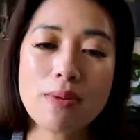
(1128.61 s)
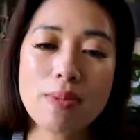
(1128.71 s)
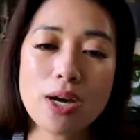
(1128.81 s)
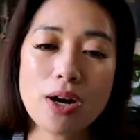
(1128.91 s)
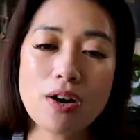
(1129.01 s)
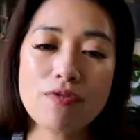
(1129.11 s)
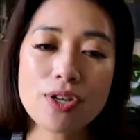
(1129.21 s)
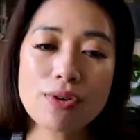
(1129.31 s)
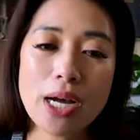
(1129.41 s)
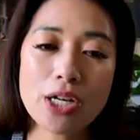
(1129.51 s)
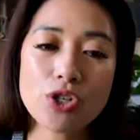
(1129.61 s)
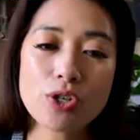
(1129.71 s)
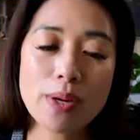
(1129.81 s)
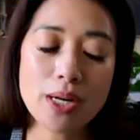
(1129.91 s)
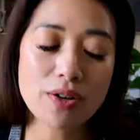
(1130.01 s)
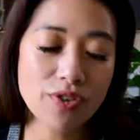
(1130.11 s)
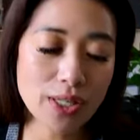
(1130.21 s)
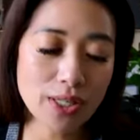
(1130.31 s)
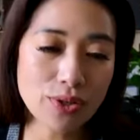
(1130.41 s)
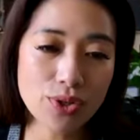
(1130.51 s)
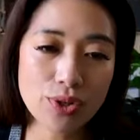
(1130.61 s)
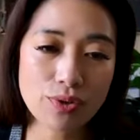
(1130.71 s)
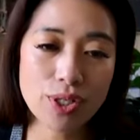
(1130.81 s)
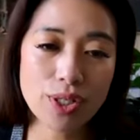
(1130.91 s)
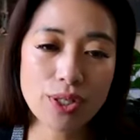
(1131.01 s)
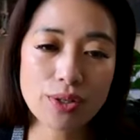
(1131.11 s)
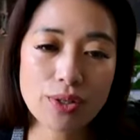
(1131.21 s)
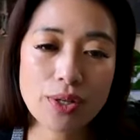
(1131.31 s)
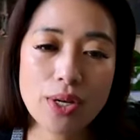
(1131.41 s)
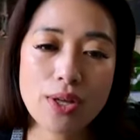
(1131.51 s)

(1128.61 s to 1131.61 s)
and may offer you extra benefits and services.